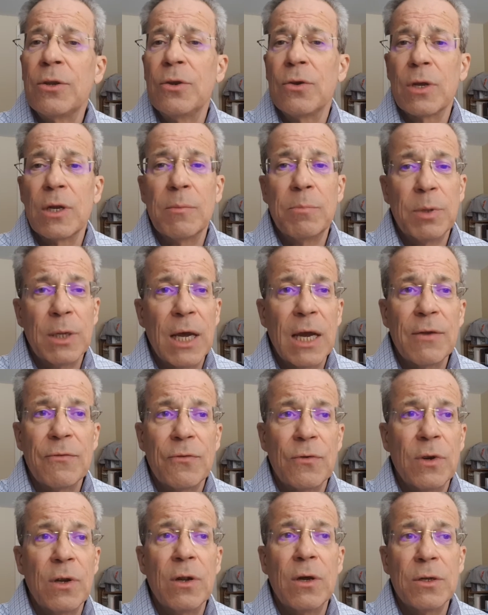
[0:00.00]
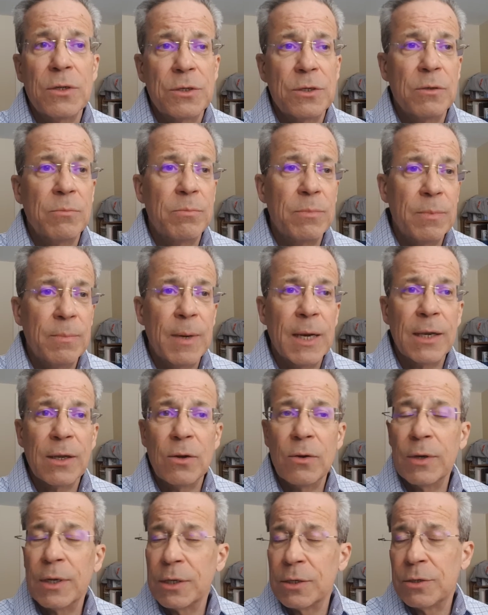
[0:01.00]
you can apply for it also by
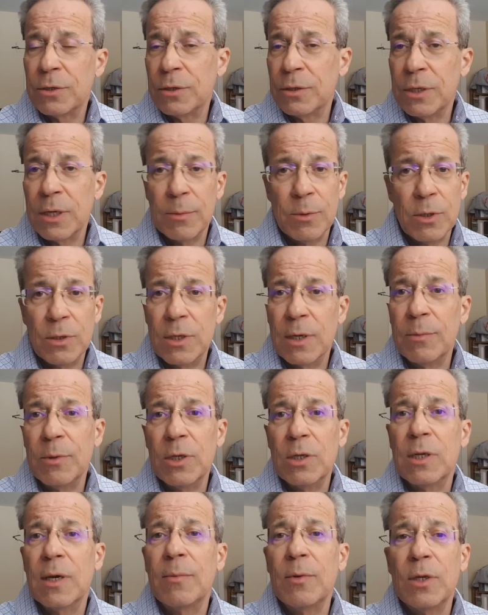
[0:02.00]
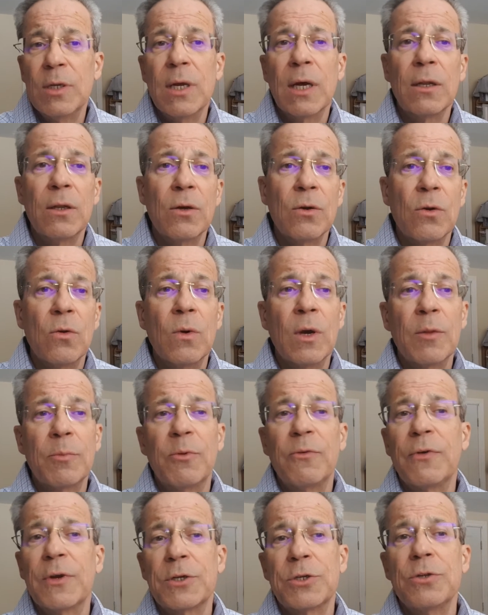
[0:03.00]
going to
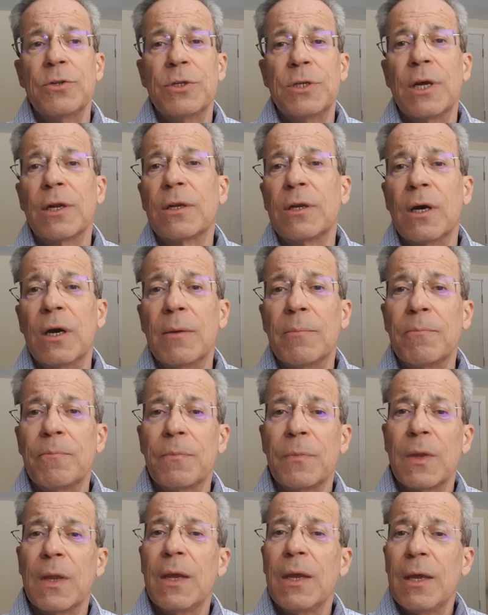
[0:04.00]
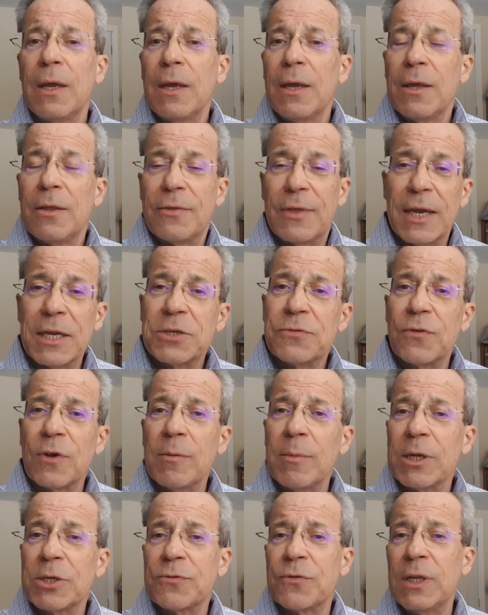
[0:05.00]
www.localwealthprofessionals.com. Thanks
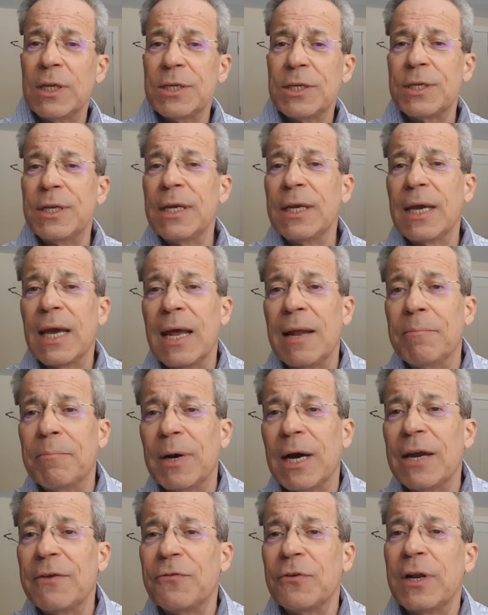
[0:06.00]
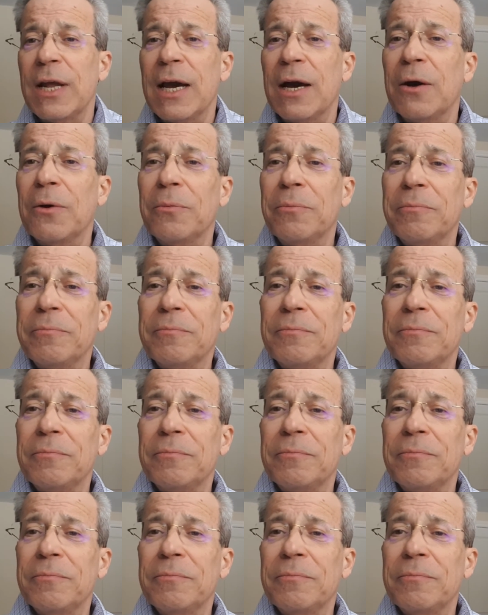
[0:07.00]
very much for listening, and bye for now.